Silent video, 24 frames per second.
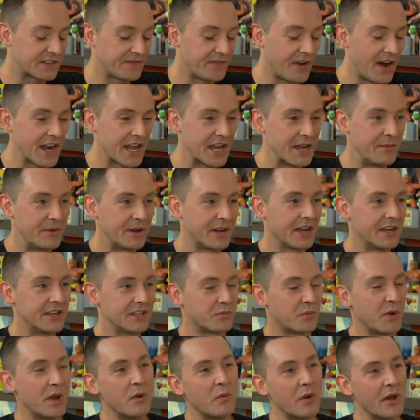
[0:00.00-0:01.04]
funny because
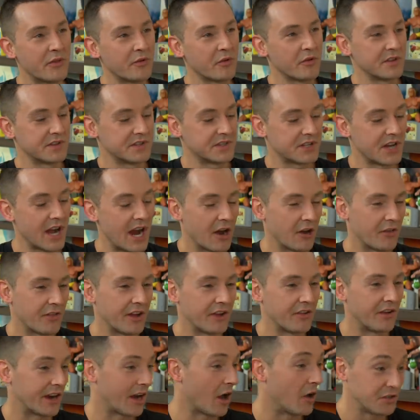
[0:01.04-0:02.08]
we went through this entire thing
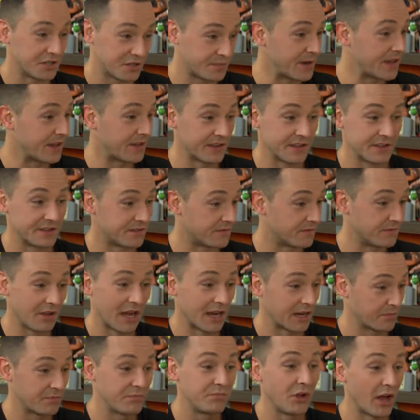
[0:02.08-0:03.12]
like, oh, Spieth is
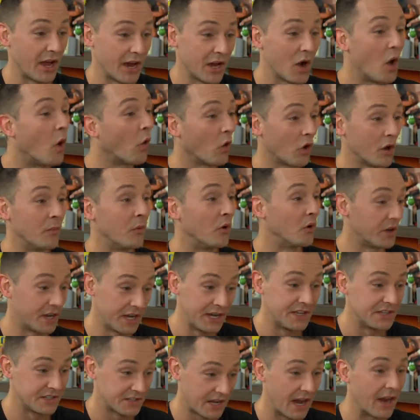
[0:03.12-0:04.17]
like playing horrible. He
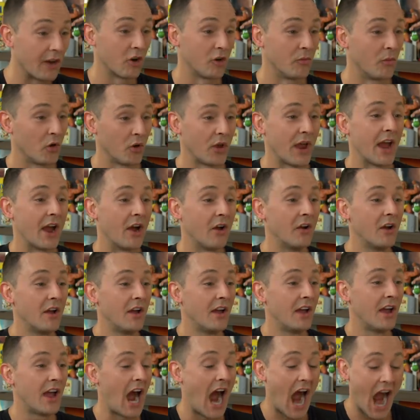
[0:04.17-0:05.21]
is terrible now.
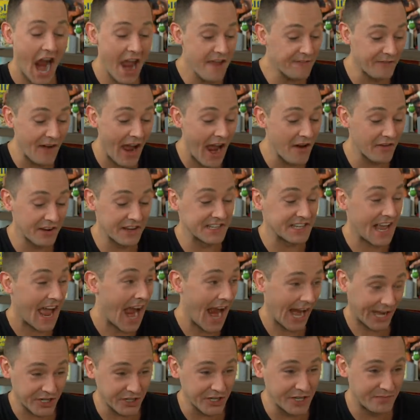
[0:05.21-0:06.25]
I found he's
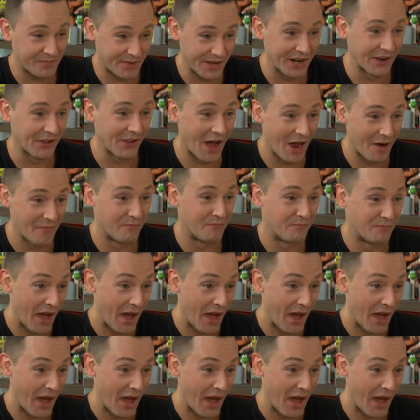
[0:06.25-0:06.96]
actually been a lot